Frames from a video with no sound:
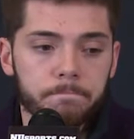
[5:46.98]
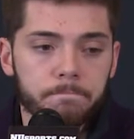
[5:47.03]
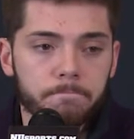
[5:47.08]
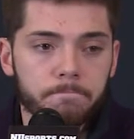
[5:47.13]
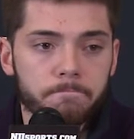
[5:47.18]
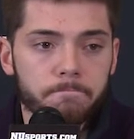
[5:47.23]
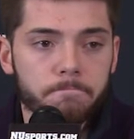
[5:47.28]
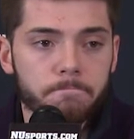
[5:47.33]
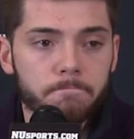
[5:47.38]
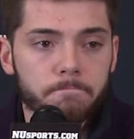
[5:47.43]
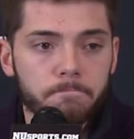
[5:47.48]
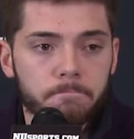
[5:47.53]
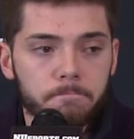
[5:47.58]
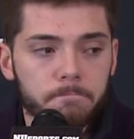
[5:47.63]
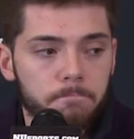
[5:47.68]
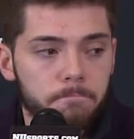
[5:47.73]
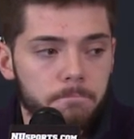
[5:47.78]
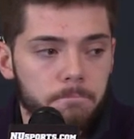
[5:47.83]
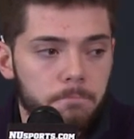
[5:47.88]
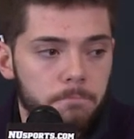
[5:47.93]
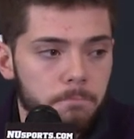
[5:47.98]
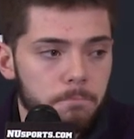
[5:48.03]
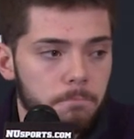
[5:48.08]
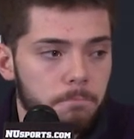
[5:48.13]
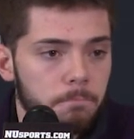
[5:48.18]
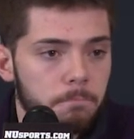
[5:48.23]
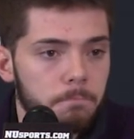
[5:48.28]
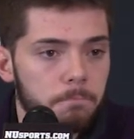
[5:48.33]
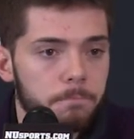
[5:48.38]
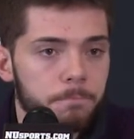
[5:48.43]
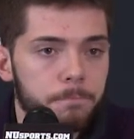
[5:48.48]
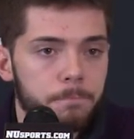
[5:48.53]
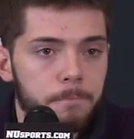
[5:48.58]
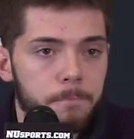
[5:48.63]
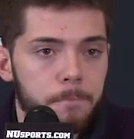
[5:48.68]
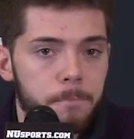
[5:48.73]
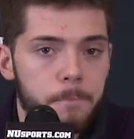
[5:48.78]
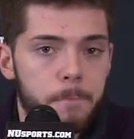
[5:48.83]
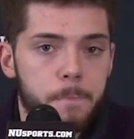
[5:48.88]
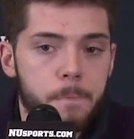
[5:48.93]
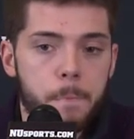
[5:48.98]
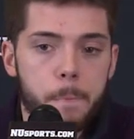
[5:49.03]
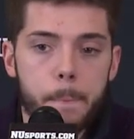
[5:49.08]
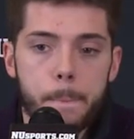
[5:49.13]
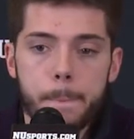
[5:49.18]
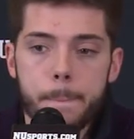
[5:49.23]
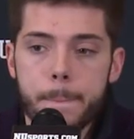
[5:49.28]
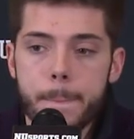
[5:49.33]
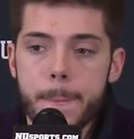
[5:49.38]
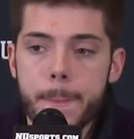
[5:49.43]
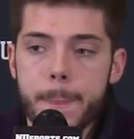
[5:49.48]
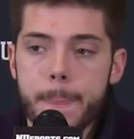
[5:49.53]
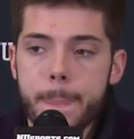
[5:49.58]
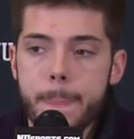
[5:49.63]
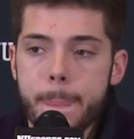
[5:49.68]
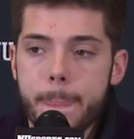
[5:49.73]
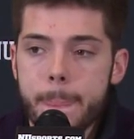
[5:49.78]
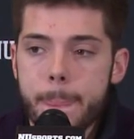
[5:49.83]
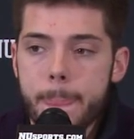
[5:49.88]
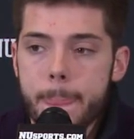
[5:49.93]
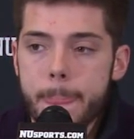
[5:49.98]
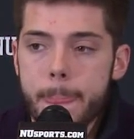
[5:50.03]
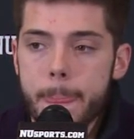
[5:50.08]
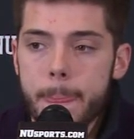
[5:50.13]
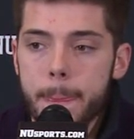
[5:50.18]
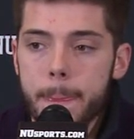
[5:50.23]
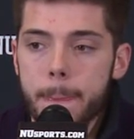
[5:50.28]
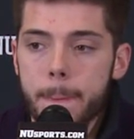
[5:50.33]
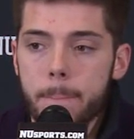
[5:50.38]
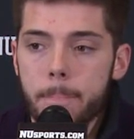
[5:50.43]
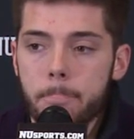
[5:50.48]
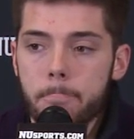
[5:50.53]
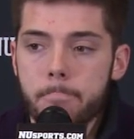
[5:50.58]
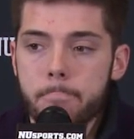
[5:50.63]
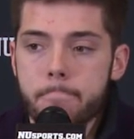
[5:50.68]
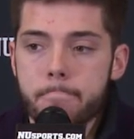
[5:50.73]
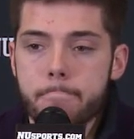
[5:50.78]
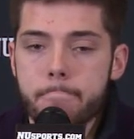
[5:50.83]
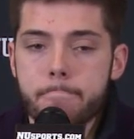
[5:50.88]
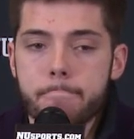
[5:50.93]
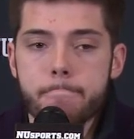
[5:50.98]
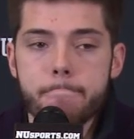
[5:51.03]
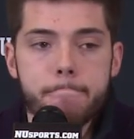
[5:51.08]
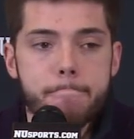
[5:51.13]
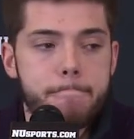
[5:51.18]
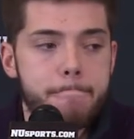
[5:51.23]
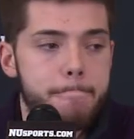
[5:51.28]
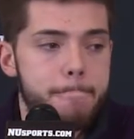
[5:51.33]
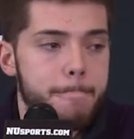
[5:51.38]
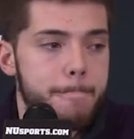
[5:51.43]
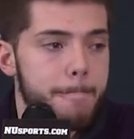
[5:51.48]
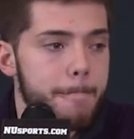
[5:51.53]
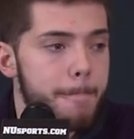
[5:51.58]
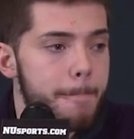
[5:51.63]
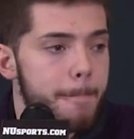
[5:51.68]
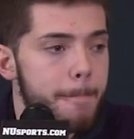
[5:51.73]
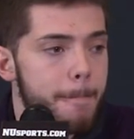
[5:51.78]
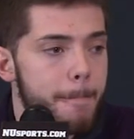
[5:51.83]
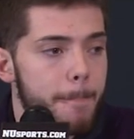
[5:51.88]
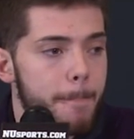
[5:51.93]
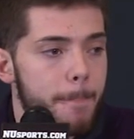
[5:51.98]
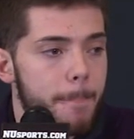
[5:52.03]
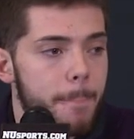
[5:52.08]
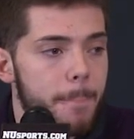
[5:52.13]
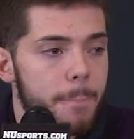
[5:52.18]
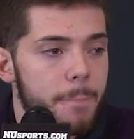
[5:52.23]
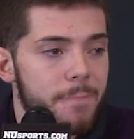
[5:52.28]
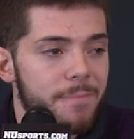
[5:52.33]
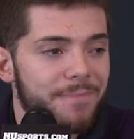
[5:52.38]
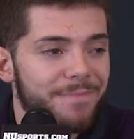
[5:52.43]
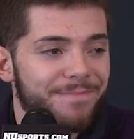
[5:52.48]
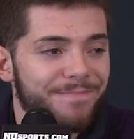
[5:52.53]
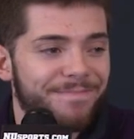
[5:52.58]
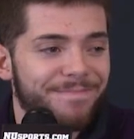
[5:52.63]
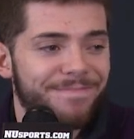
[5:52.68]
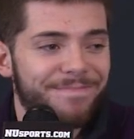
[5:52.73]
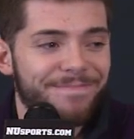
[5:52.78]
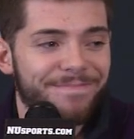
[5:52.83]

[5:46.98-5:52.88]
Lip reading: (silence)